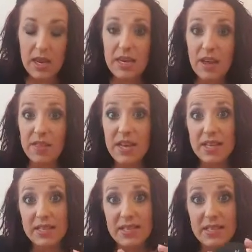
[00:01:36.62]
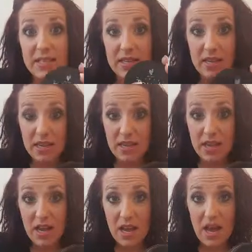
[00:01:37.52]
Now this,
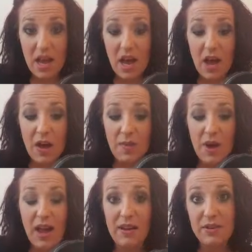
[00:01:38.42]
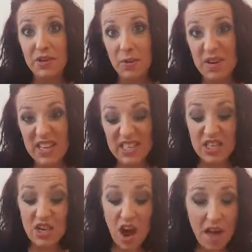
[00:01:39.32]
I have determined is
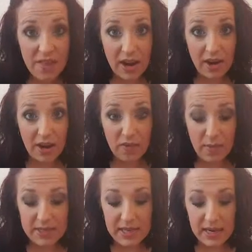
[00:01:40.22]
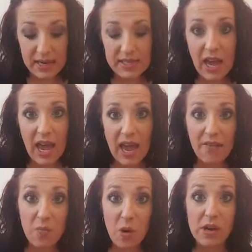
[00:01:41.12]
not that great for my skin because I
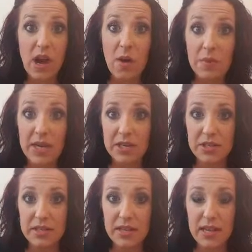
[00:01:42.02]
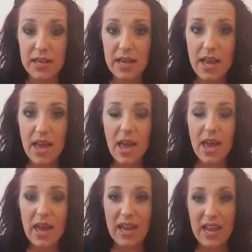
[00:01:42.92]
have more combination skin.
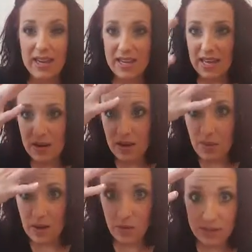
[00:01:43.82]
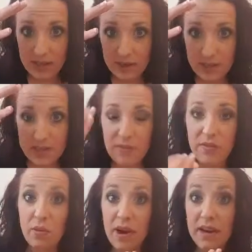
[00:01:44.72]
And in my oily areas, my
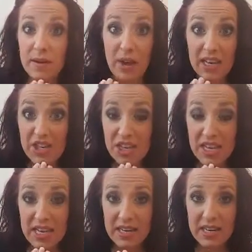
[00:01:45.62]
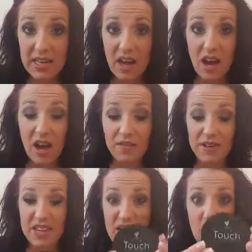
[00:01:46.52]
forehead and my chin,
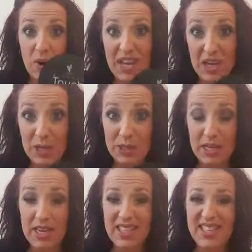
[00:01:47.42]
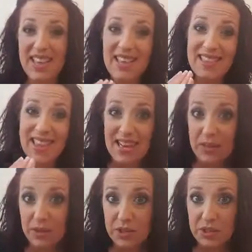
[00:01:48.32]
often when I use this, they get a
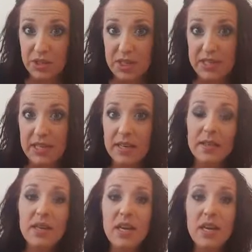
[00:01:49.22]
little too greasy.